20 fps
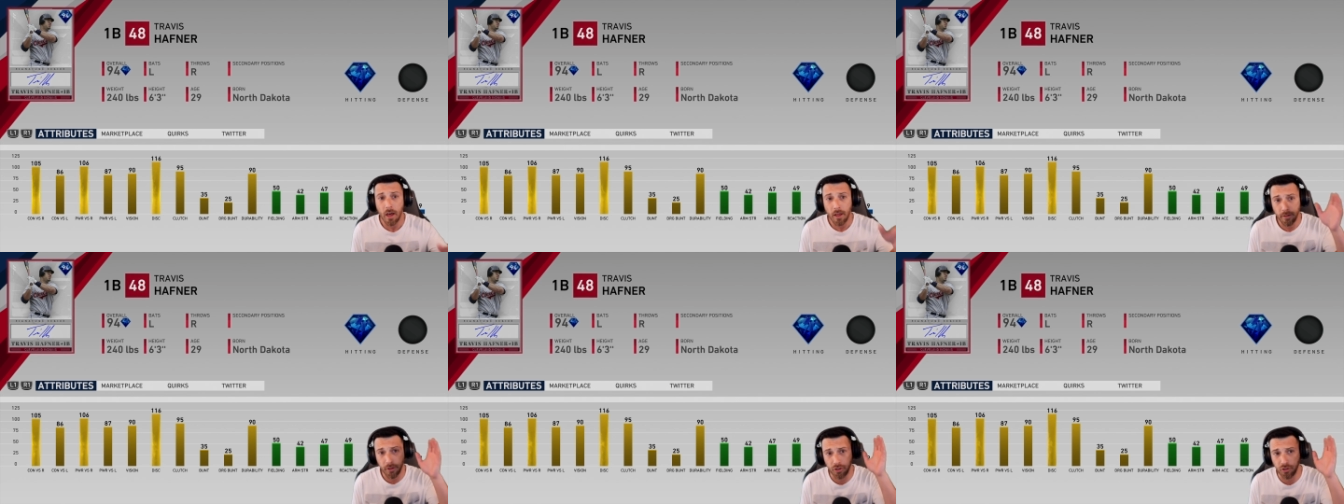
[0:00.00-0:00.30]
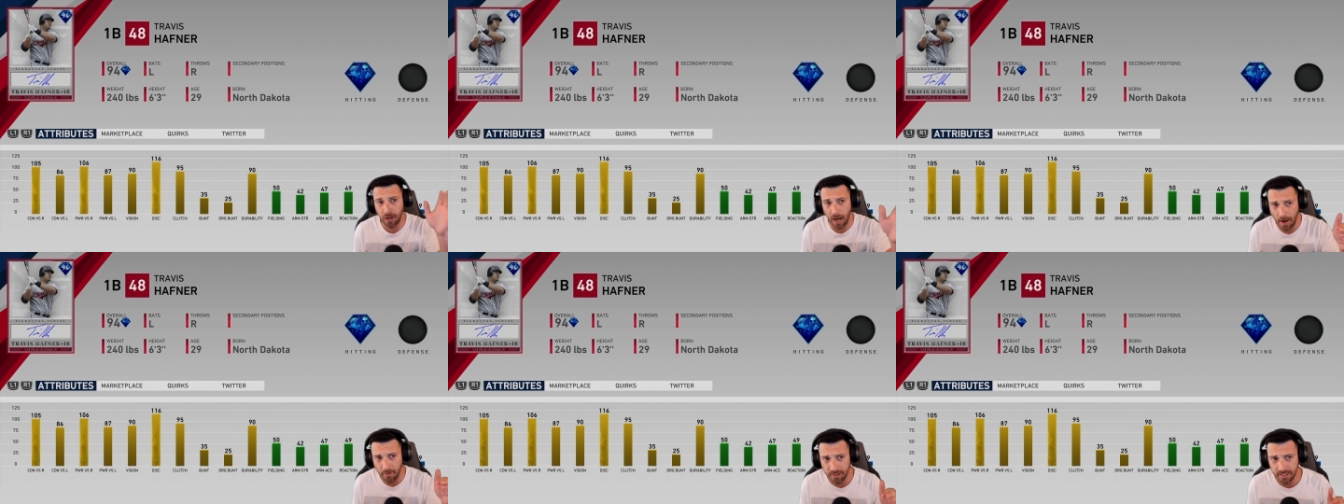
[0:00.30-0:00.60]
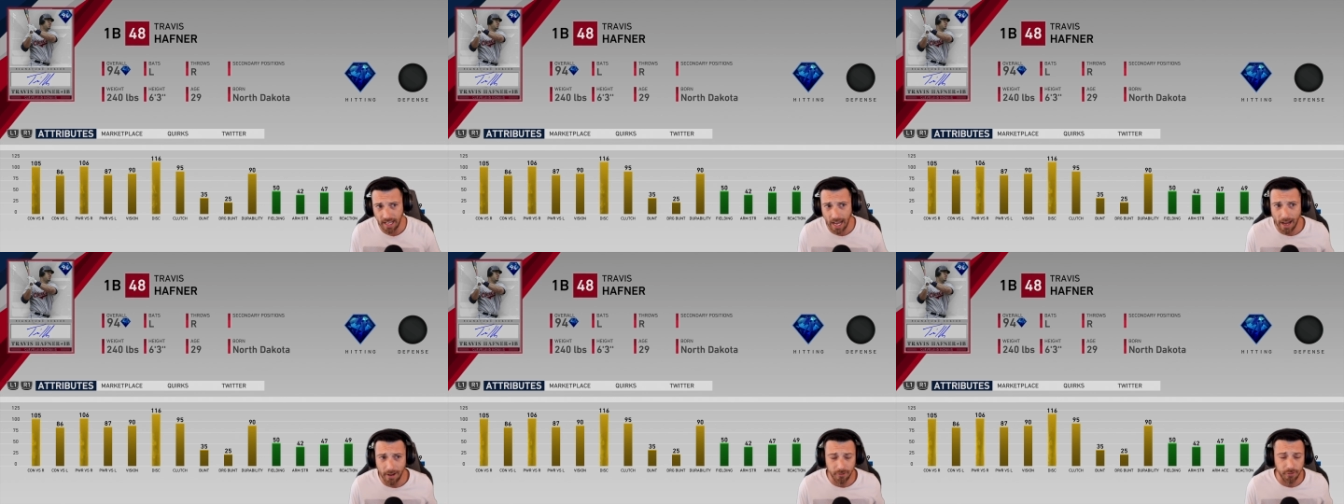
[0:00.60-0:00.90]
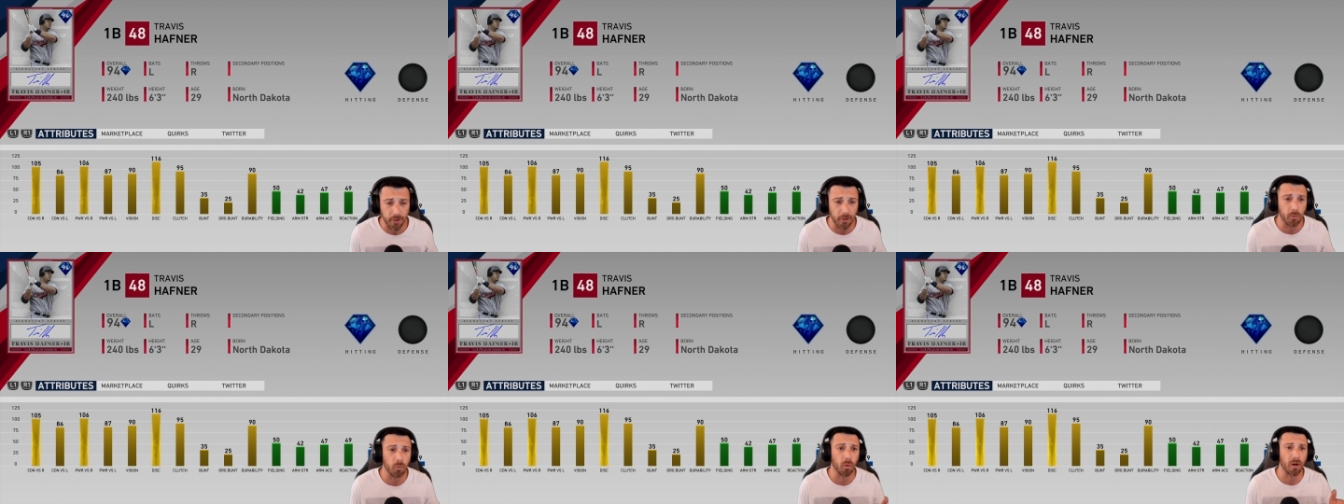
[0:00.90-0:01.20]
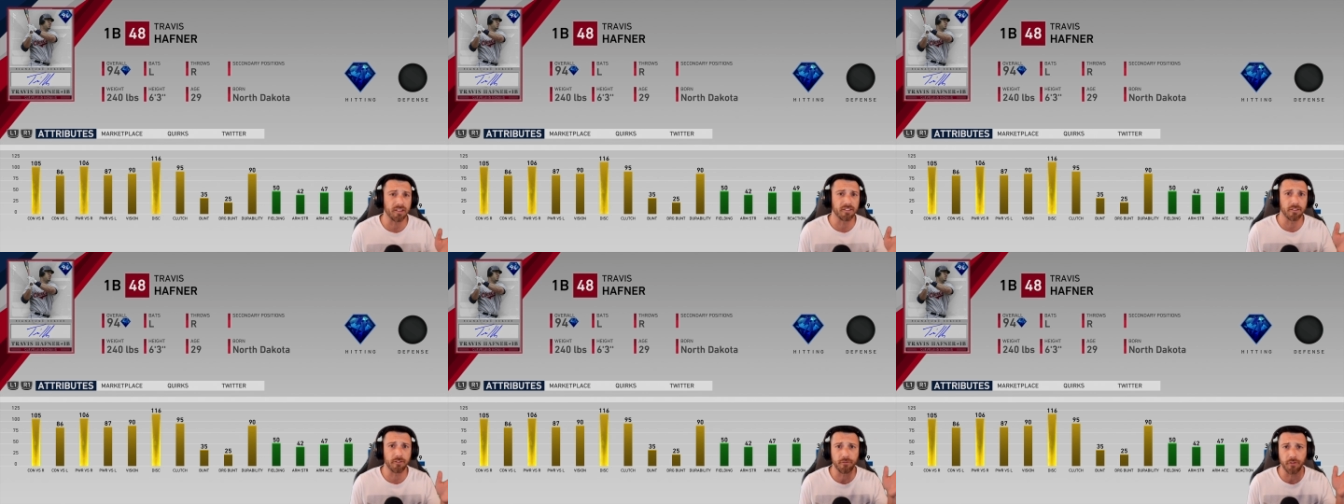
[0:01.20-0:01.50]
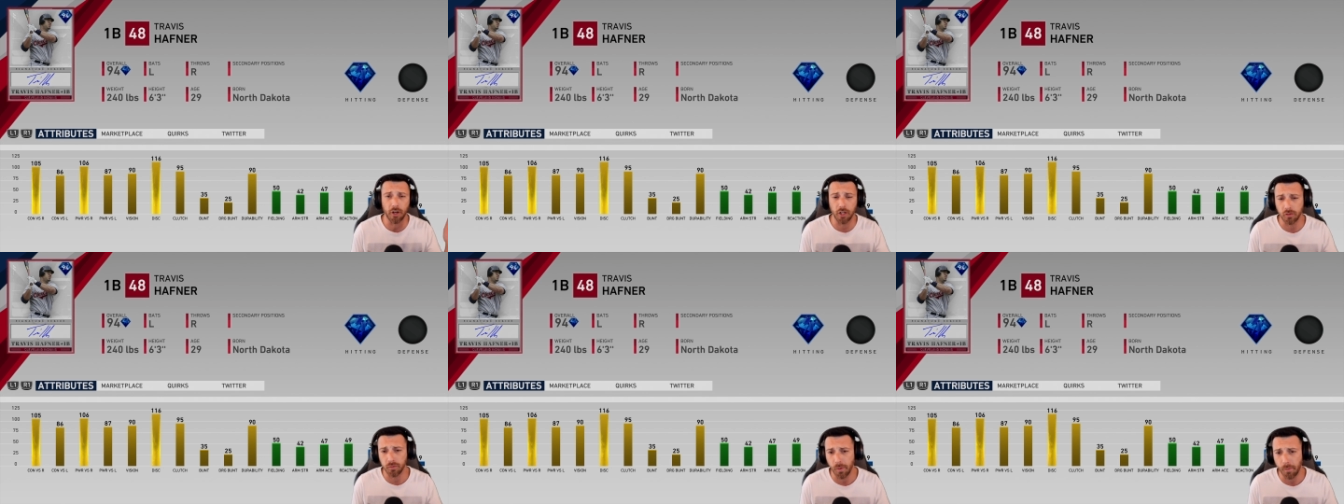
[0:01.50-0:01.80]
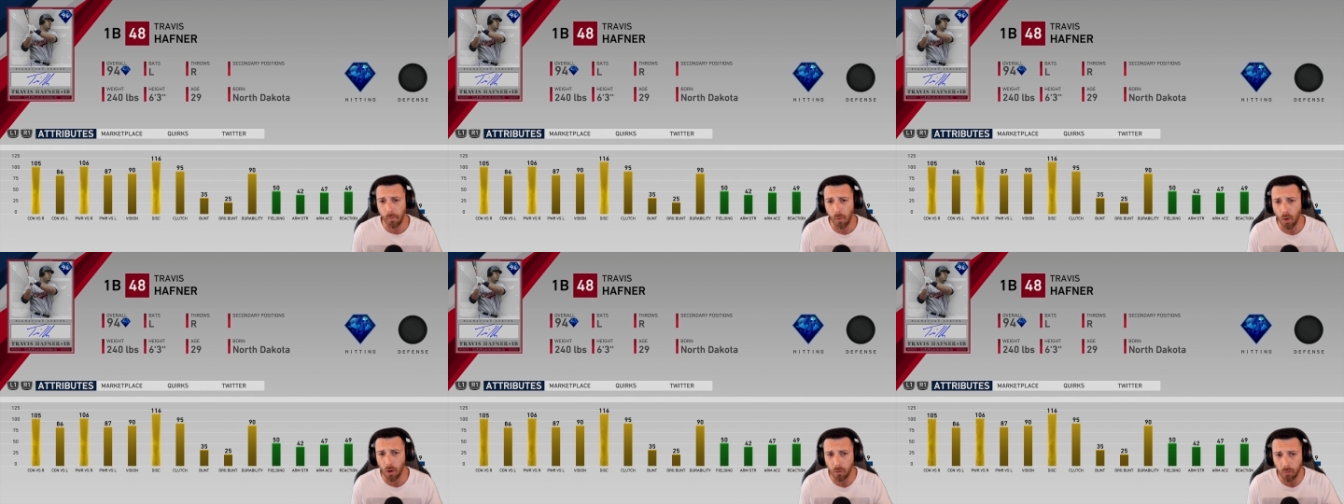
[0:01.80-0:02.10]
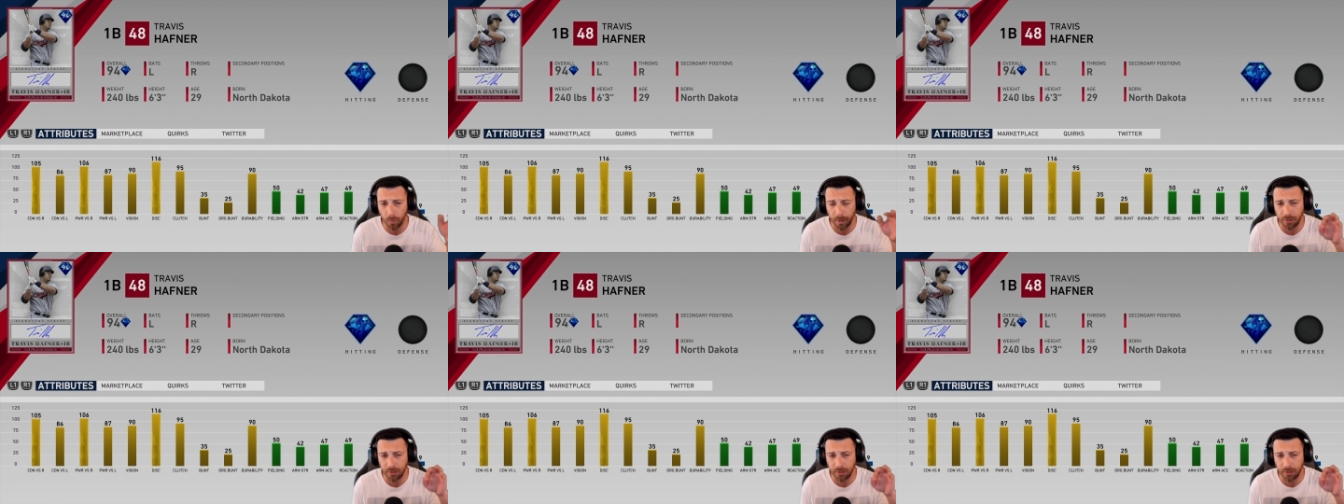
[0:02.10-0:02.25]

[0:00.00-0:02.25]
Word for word: The Travis Hafner was the first reward.